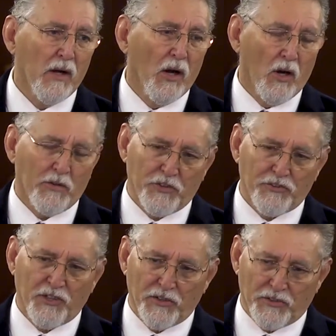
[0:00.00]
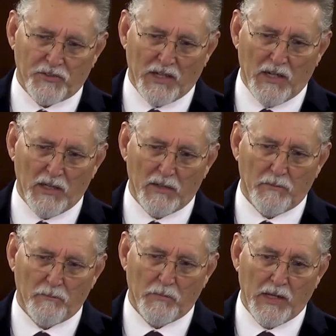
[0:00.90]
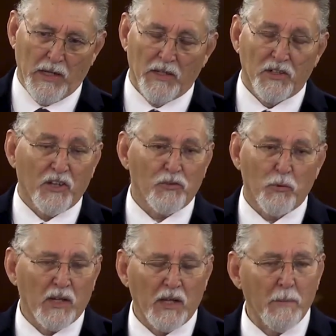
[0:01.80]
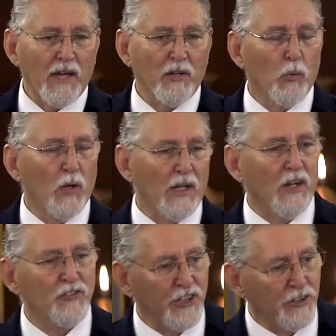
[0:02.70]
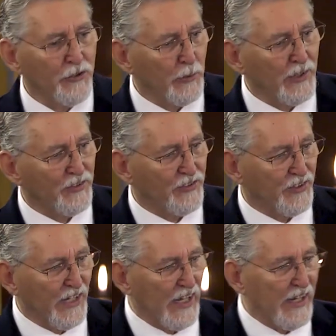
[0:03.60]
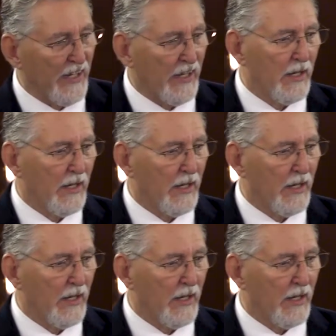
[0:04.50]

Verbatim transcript: are the sons of God. Does it really matter what our gender is today?